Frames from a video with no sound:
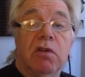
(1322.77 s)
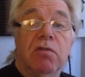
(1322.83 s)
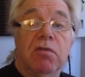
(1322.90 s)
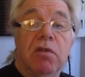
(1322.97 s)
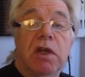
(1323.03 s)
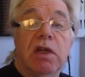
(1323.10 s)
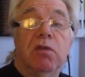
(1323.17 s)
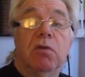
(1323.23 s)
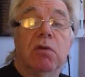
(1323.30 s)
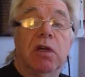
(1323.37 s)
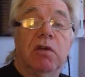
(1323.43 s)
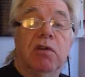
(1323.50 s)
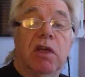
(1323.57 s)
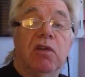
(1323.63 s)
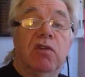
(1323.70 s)
afraid you're
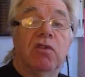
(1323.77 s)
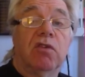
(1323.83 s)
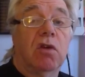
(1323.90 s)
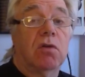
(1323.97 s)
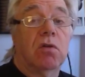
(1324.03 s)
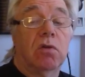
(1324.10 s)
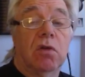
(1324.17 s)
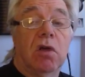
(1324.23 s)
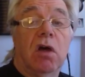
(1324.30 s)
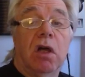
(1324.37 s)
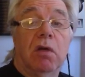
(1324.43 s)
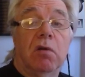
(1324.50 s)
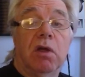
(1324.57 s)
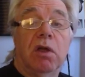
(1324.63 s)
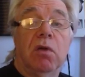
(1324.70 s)
going to get stuck on the highway,